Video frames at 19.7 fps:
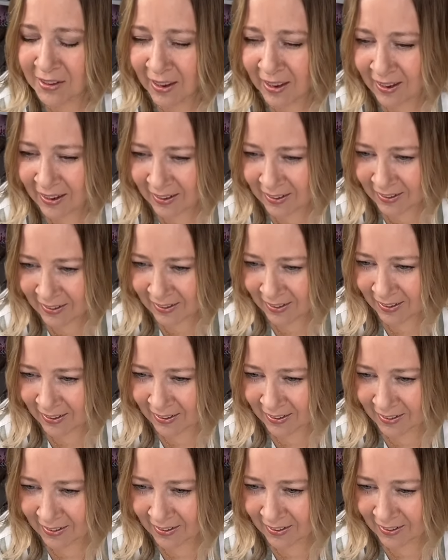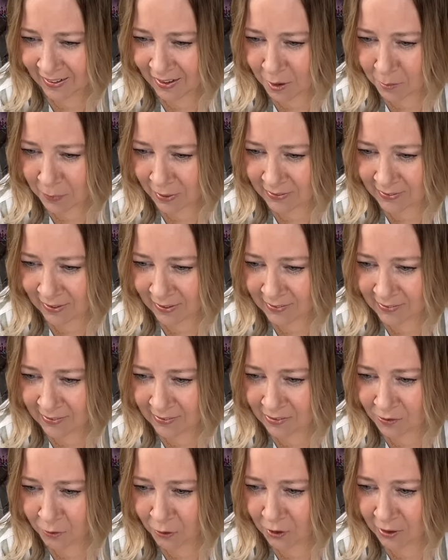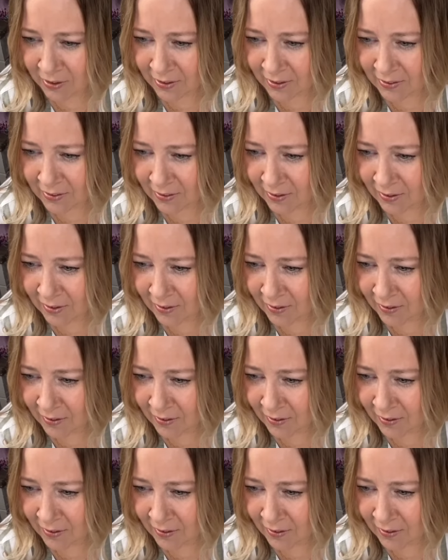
Yay! My Texas friend.